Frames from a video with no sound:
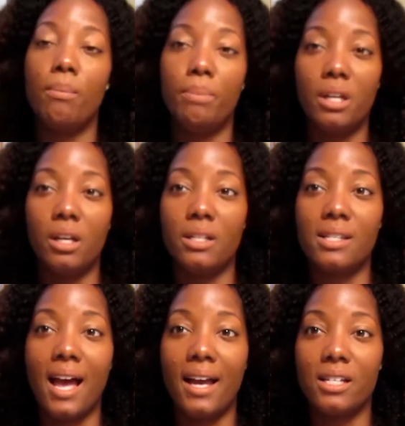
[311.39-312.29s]
because
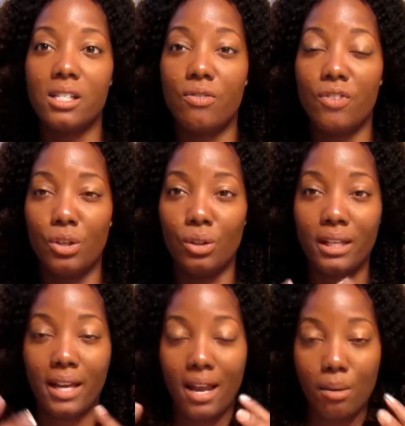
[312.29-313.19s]
I just feel
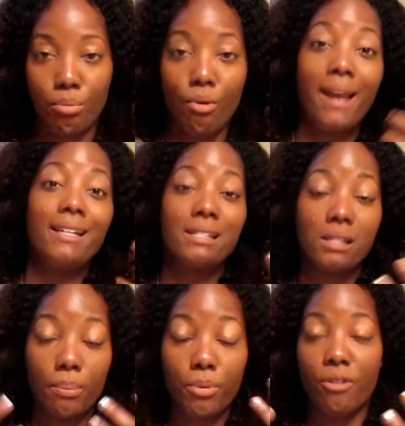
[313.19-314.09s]
it kind of brightens
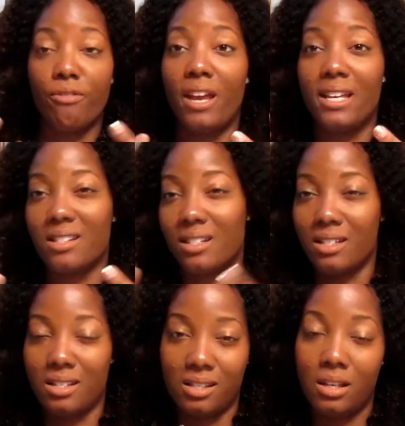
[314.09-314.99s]
up your face and it
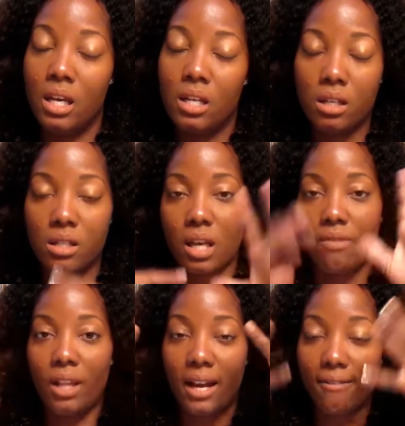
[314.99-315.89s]
just doesn't
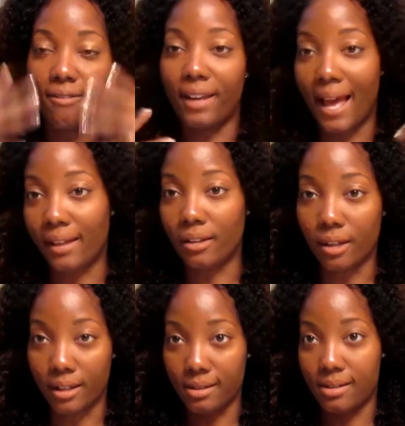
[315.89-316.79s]
give you like a flat
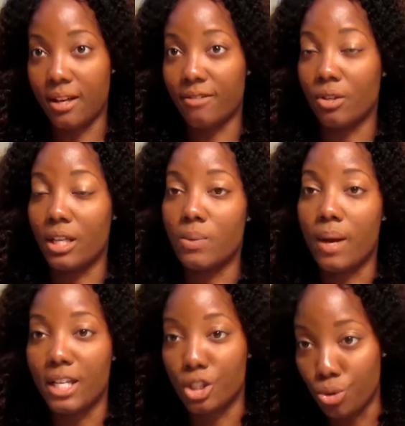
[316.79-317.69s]
look and stuff. So that's
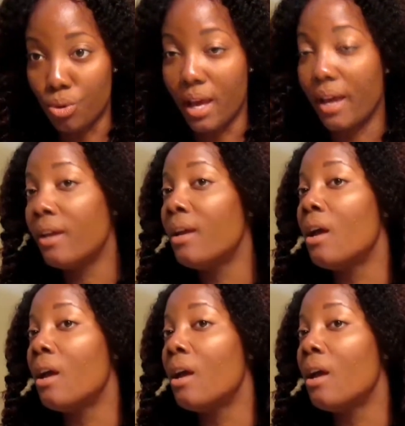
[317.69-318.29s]
why I do that.